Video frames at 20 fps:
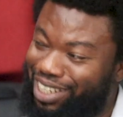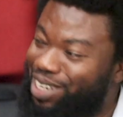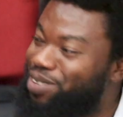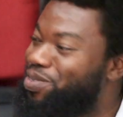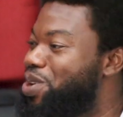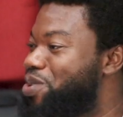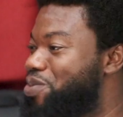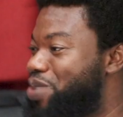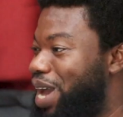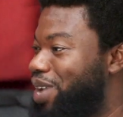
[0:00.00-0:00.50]
in the
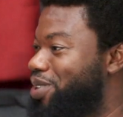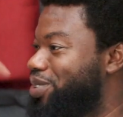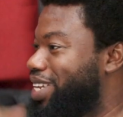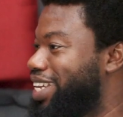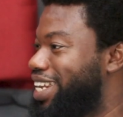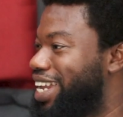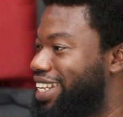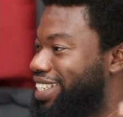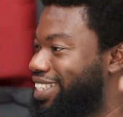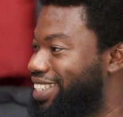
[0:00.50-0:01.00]
way we are
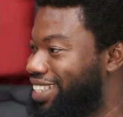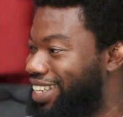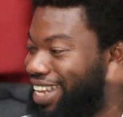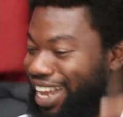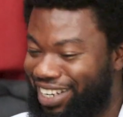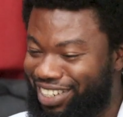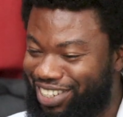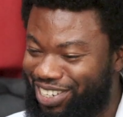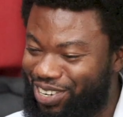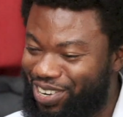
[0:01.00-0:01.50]
looking at it in
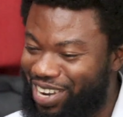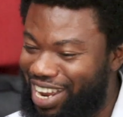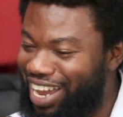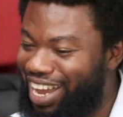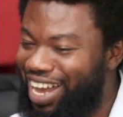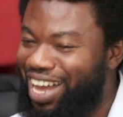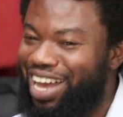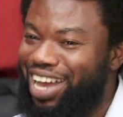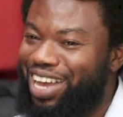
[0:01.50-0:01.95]
Nigeria.